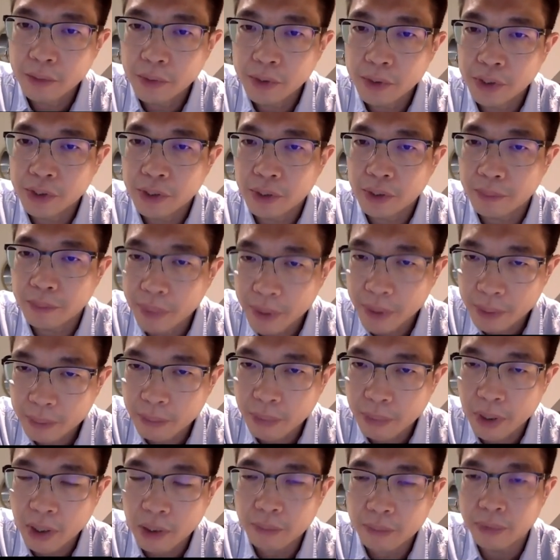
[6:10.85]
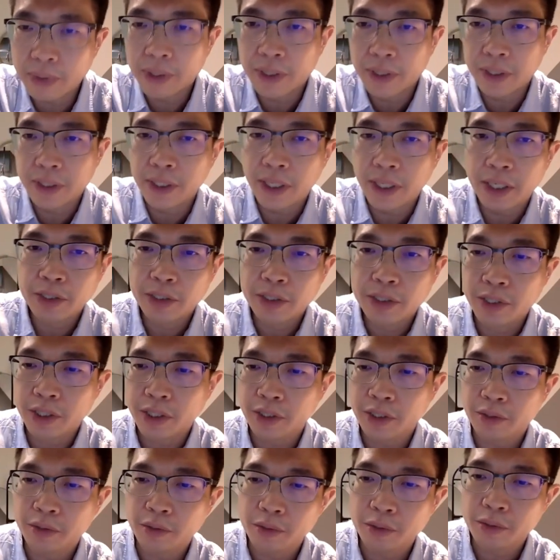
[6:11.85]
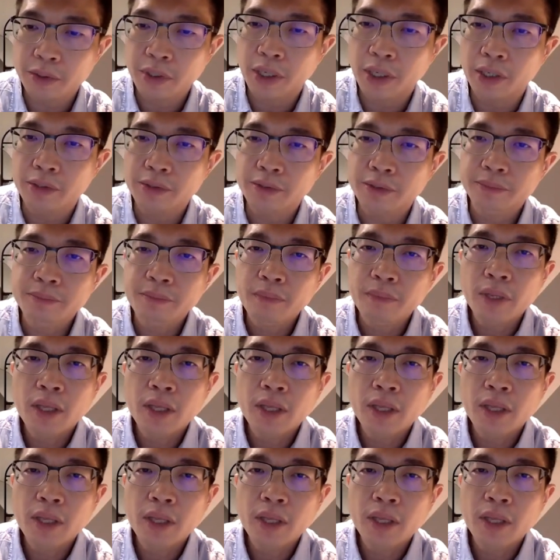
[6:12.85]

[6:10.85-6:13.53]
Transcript: which is a big problem in NASH clinical trials.